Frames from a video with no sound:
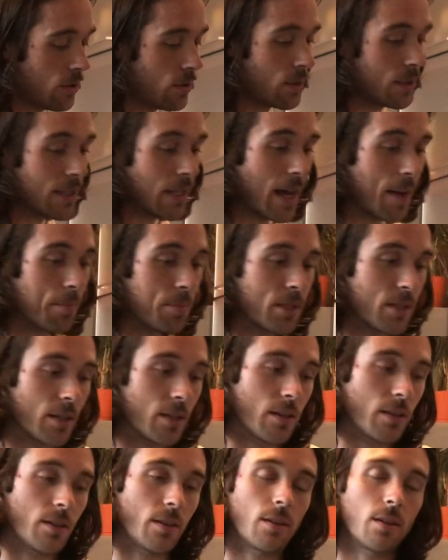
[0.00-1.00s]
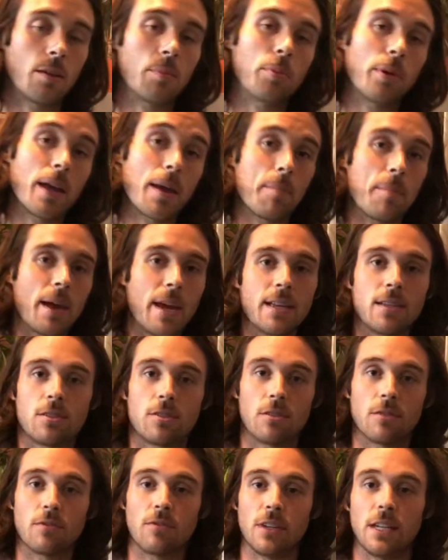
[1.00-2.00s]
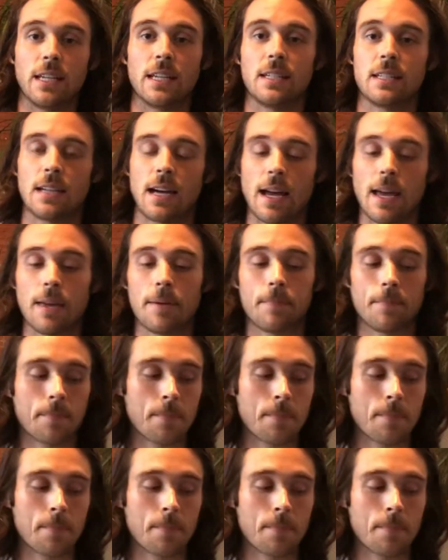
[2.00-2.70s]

adapt a plant-based or vegan diet